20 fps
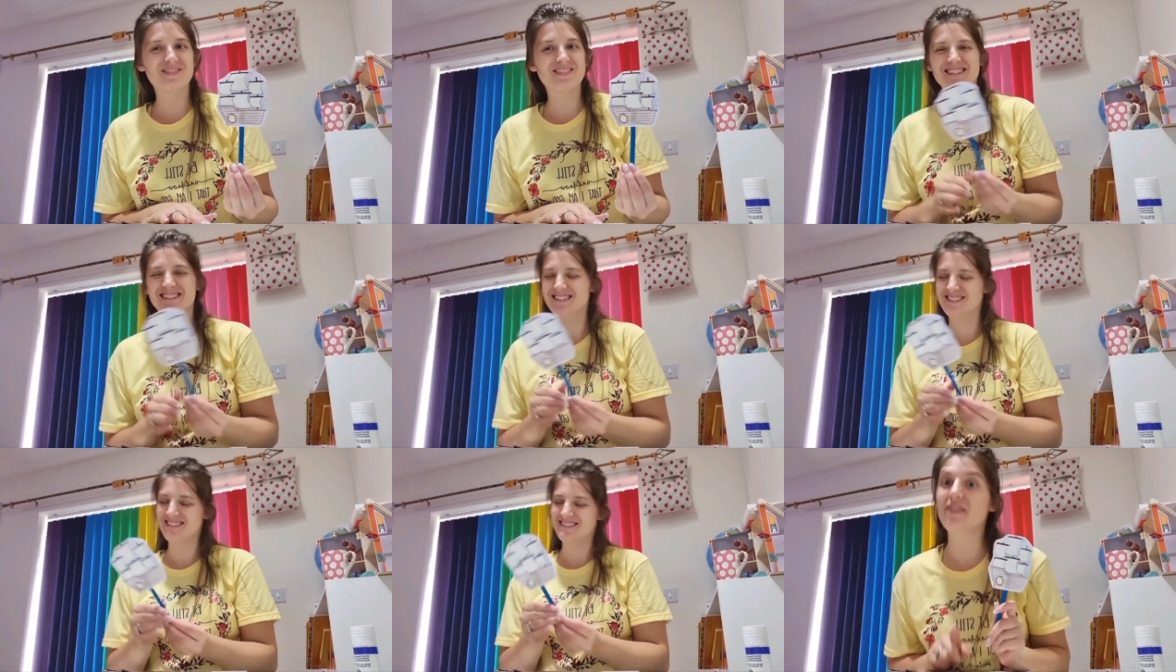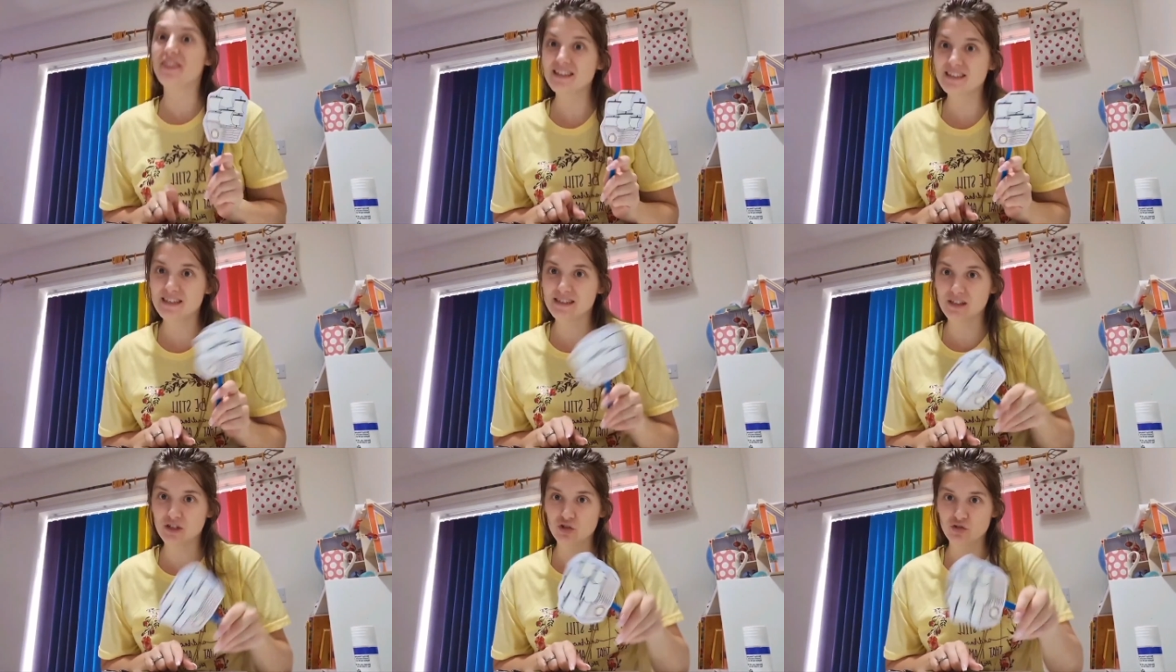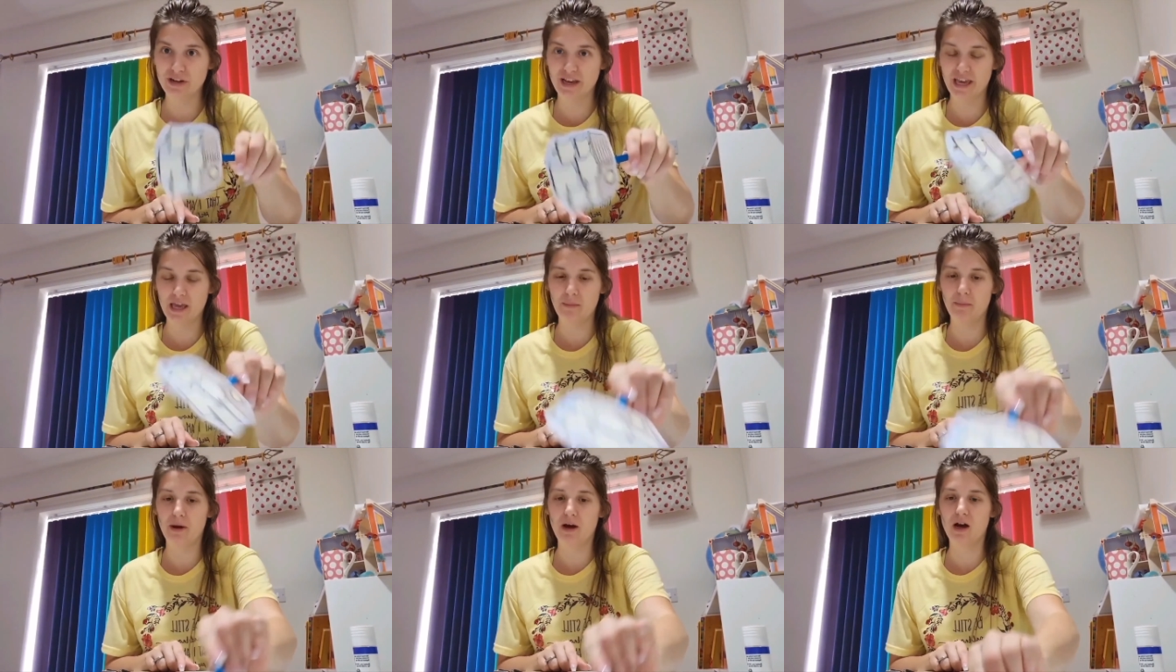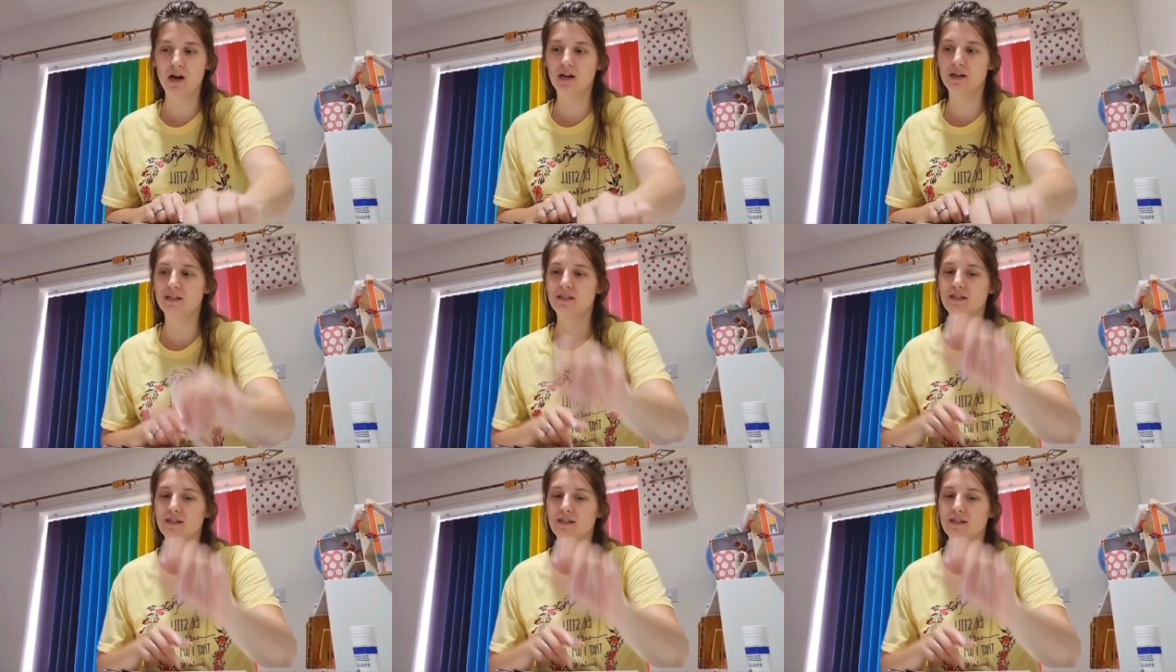Now this is the tricky part.